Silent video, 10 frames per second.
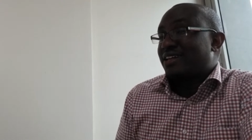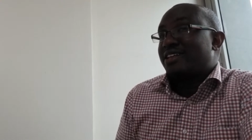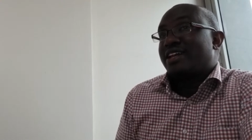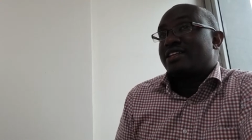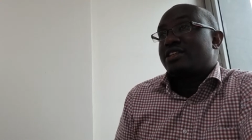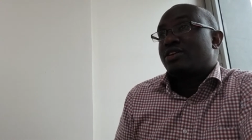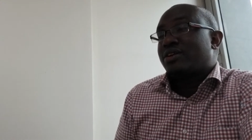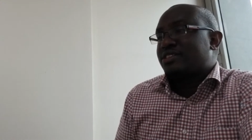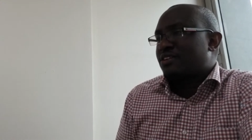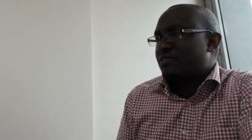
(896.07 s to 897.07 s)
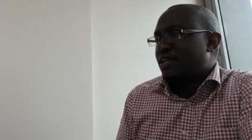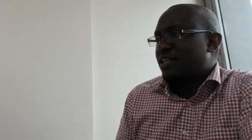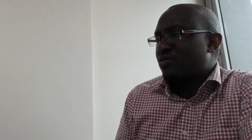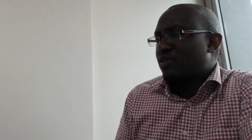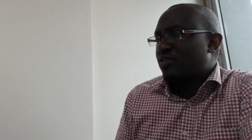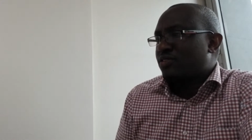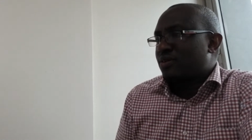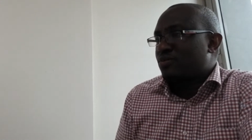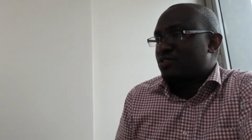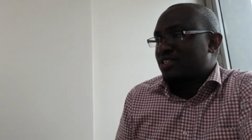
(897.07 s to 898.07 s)
then I think there were 7, and then one of
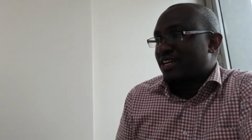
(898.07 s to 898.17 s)
them was red